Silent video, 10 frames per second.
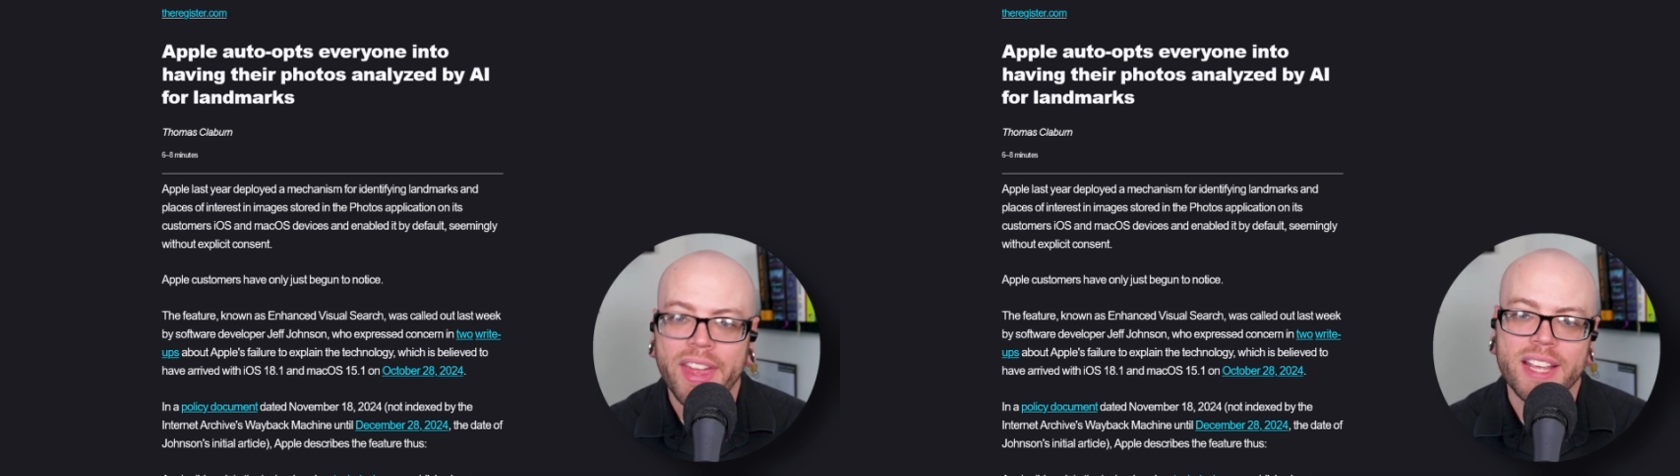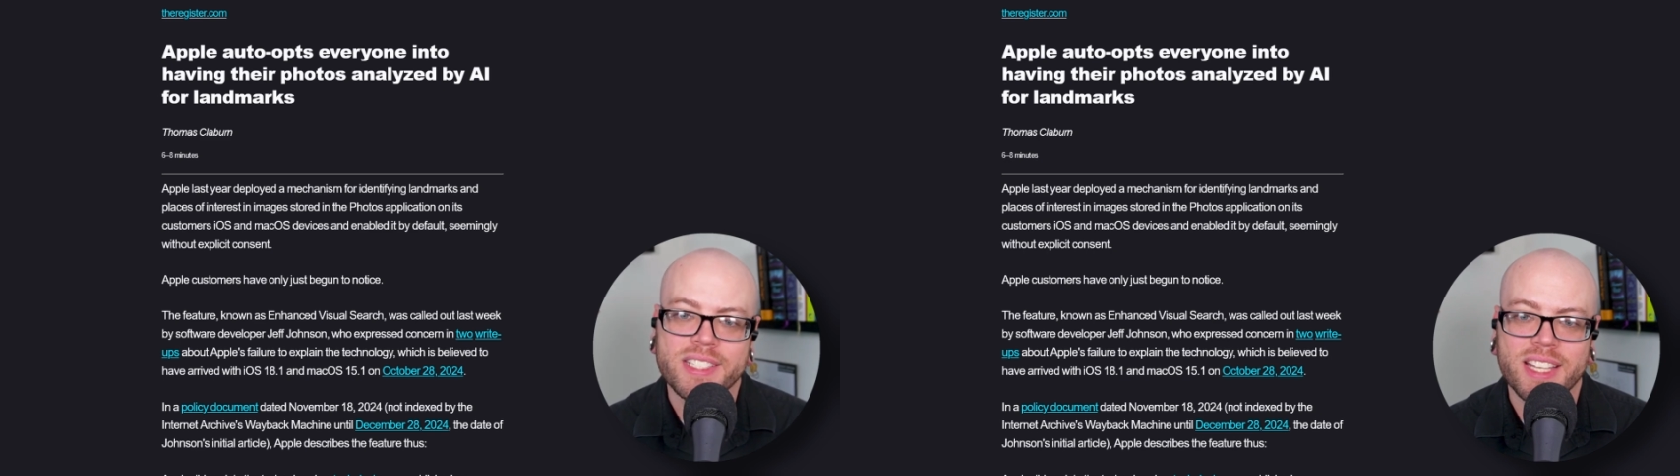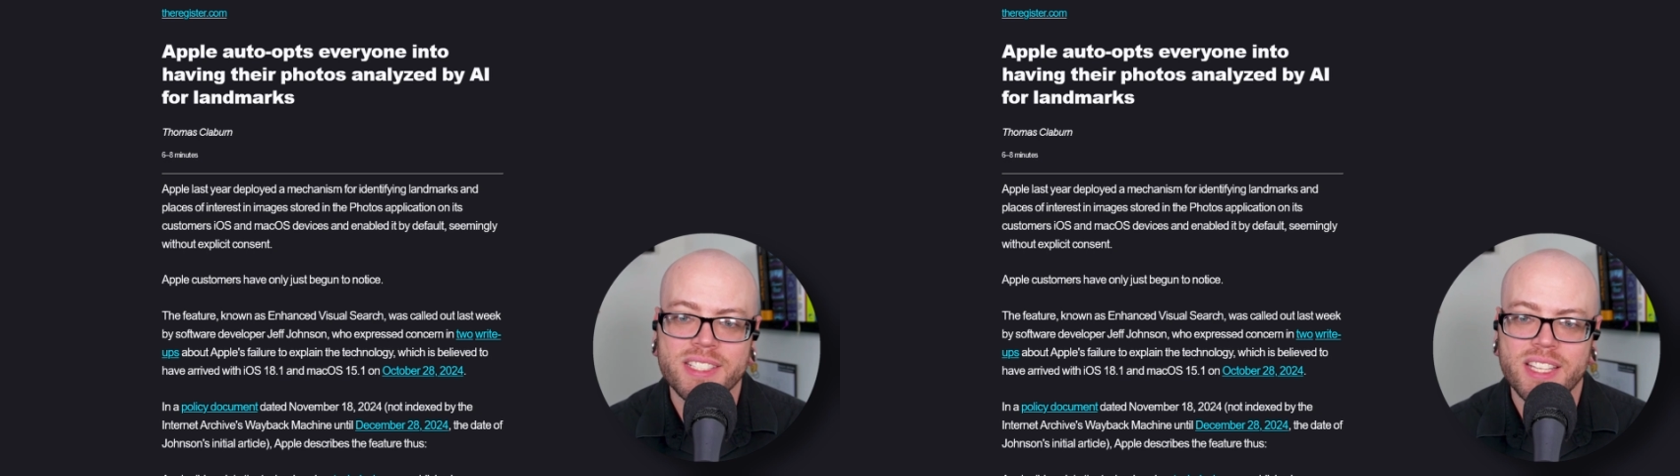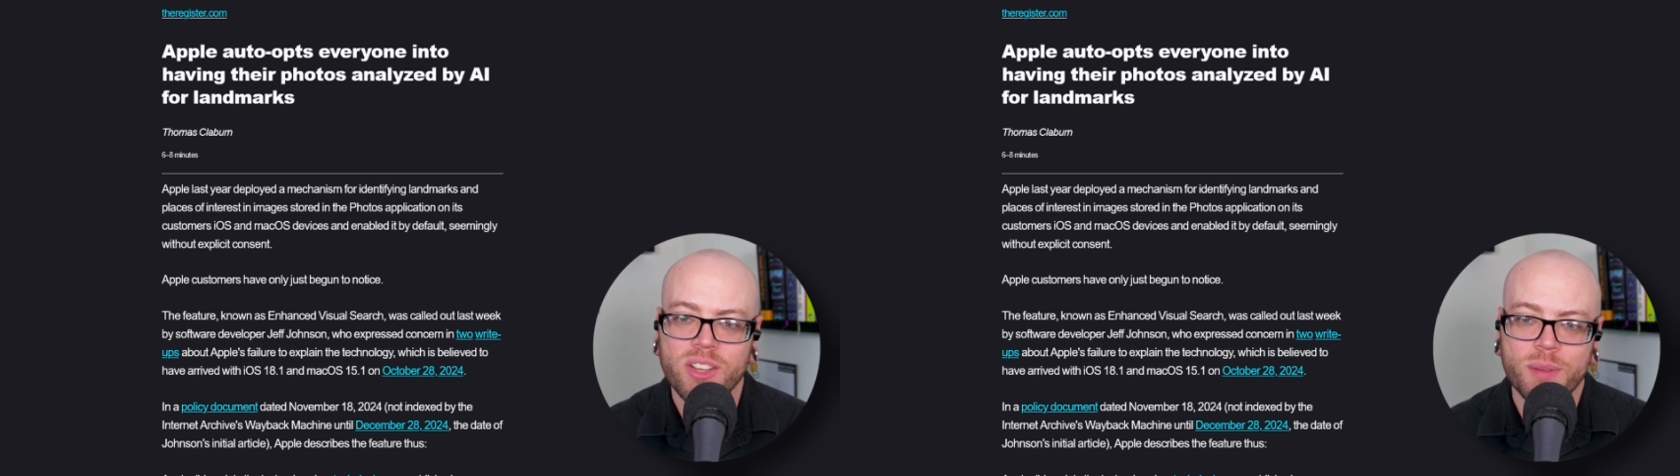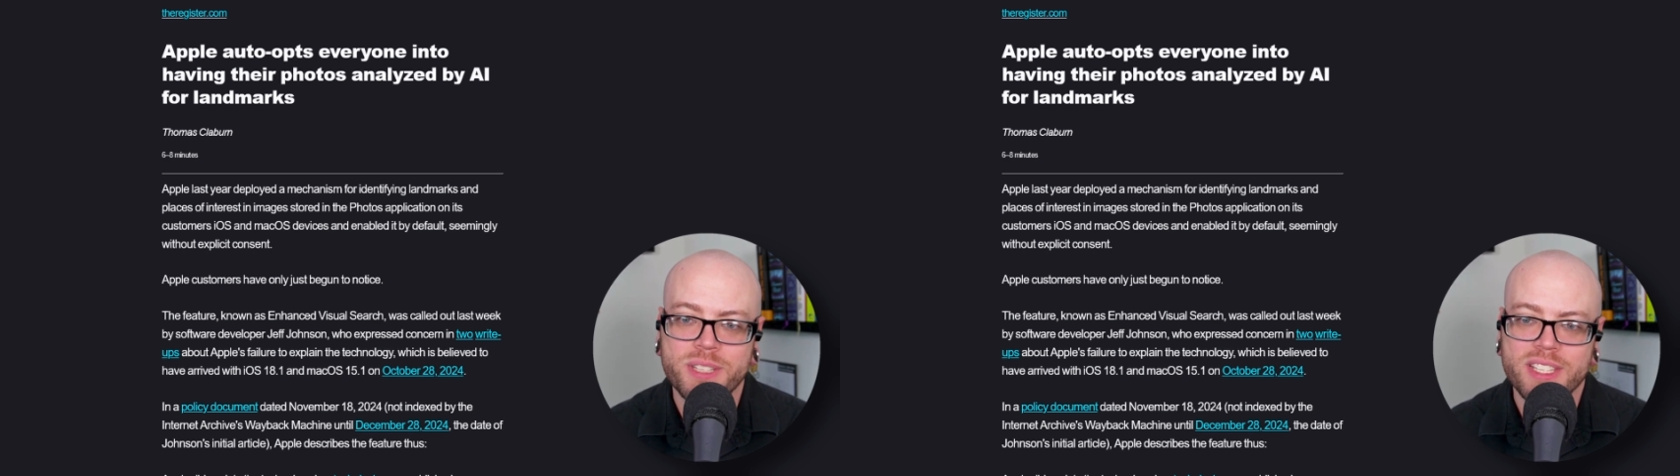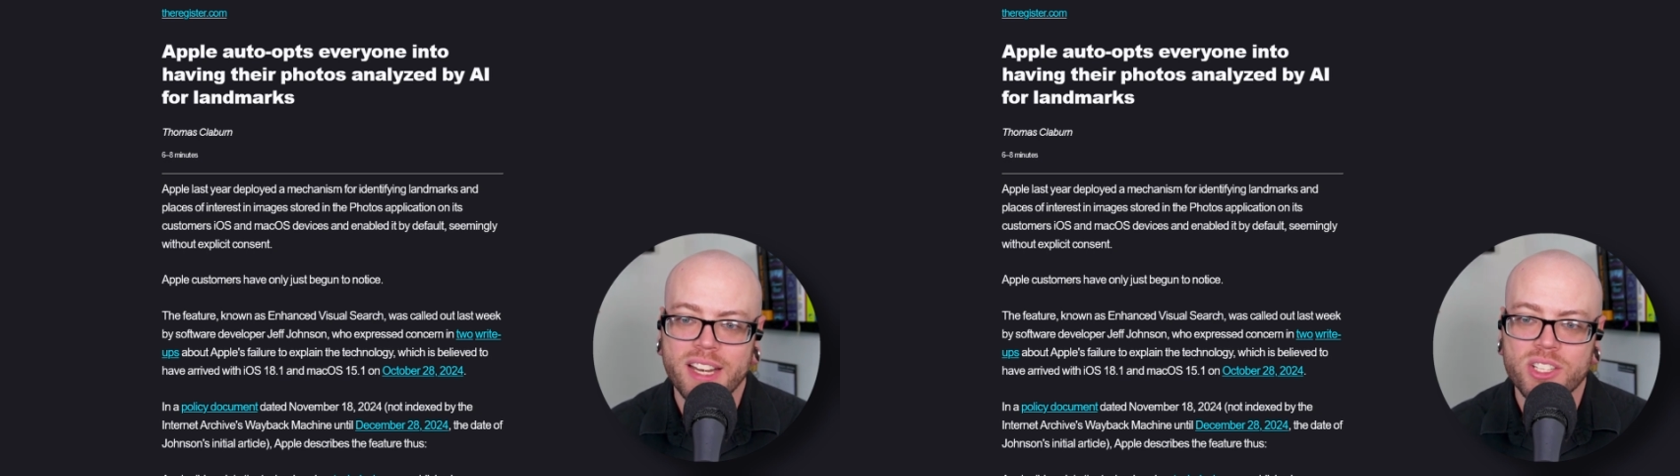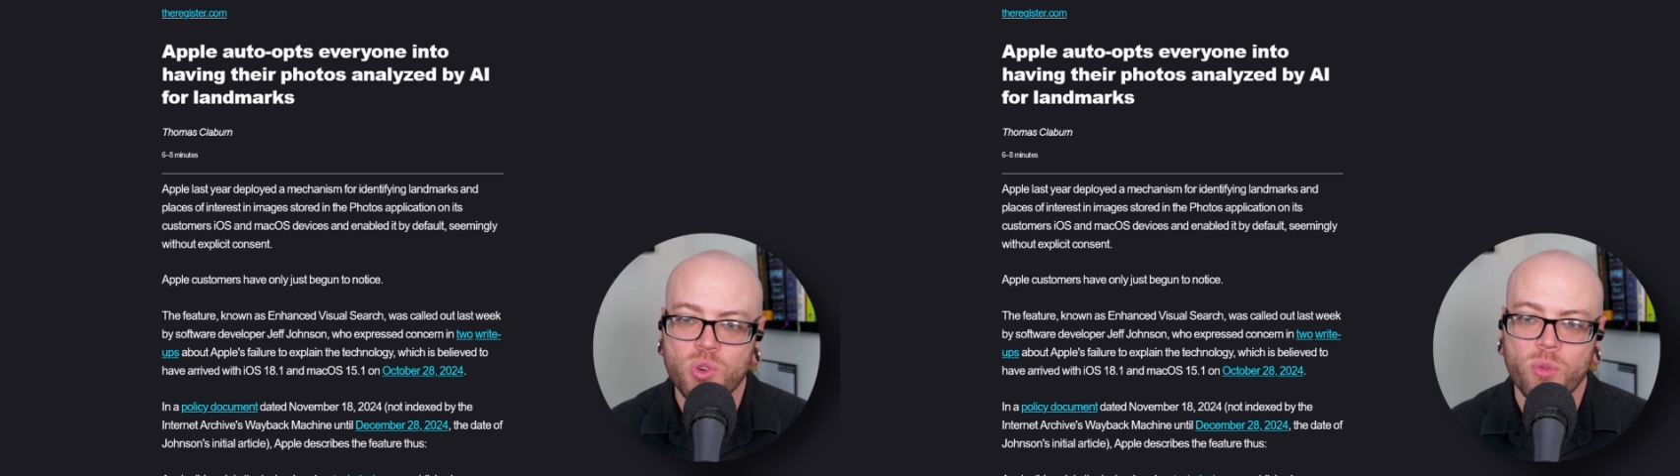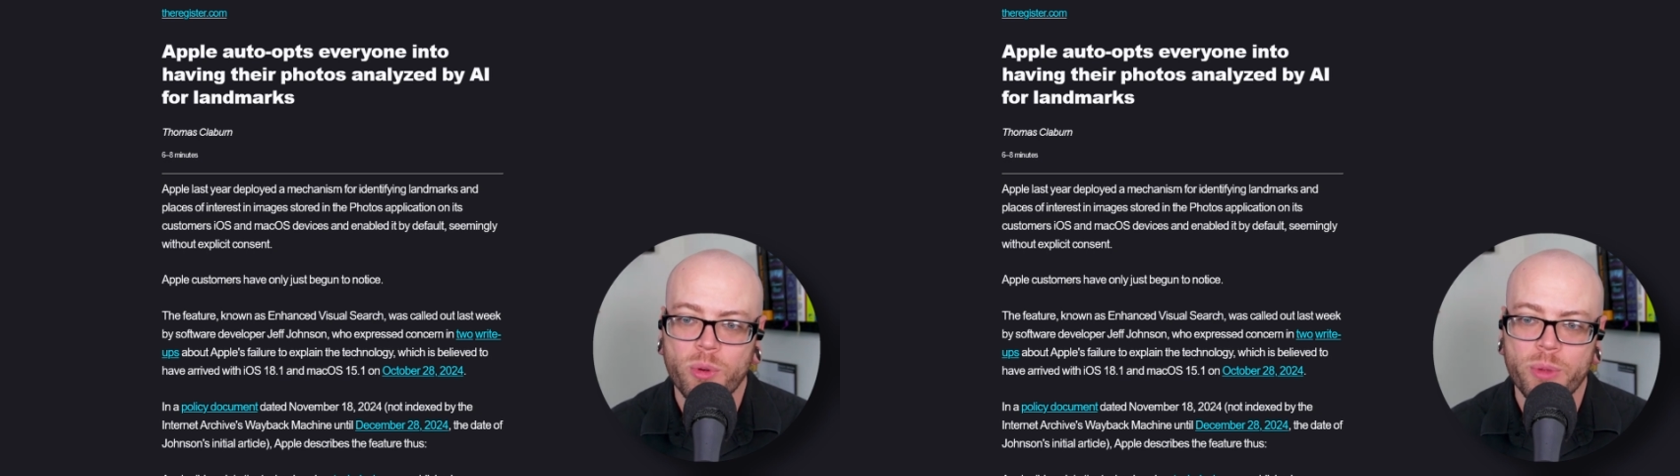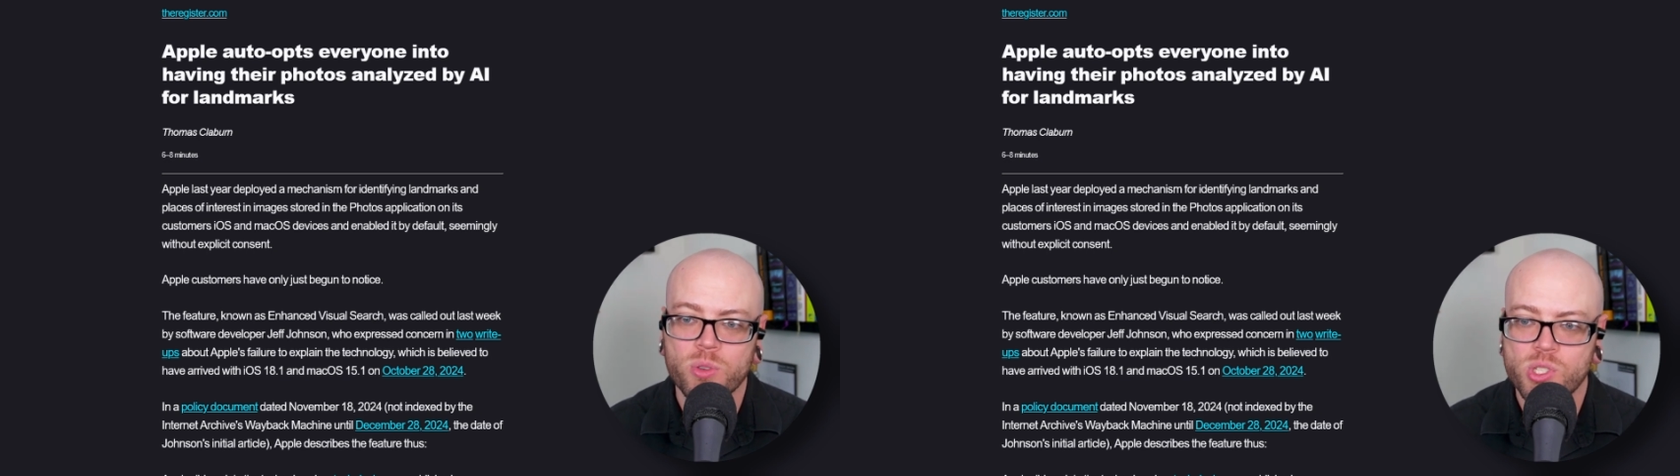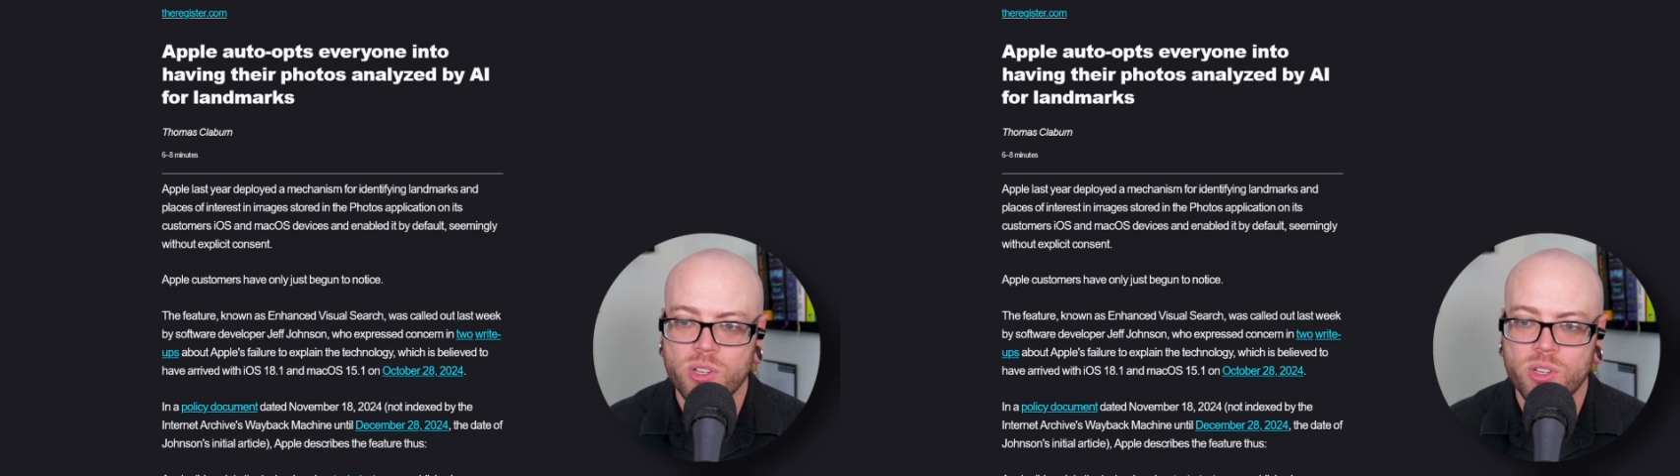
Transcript: It sends the encrypted data to a remote